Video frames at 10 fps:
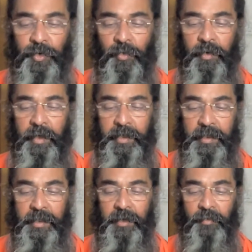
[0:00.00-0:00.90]
So
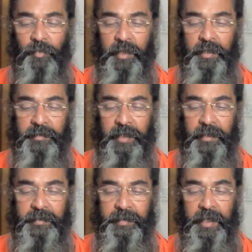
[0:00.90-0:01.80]
here what he's
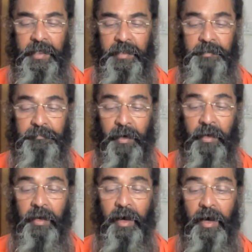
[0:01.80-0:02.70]
trying to say is
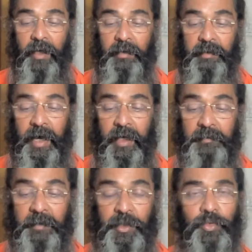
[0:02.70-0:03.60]
para
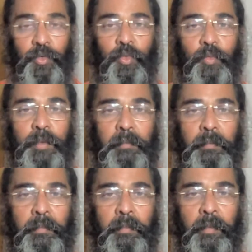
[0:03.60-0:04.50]
ahantatmaka swarupam.
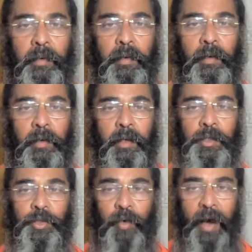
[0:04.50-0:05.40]

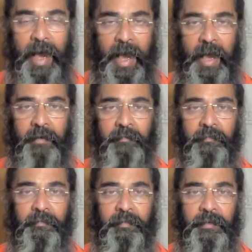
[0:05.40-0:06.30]
You
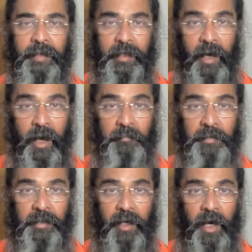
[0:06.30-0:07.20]
have that
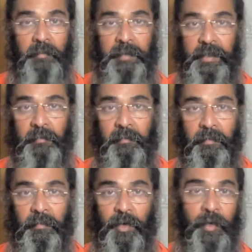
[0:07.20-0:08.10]
ahamriti,
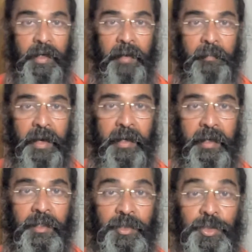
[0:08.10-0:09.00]
ahamidam, but what am
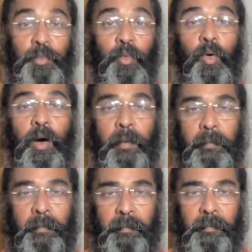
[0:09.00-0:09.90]
I? Shivoham.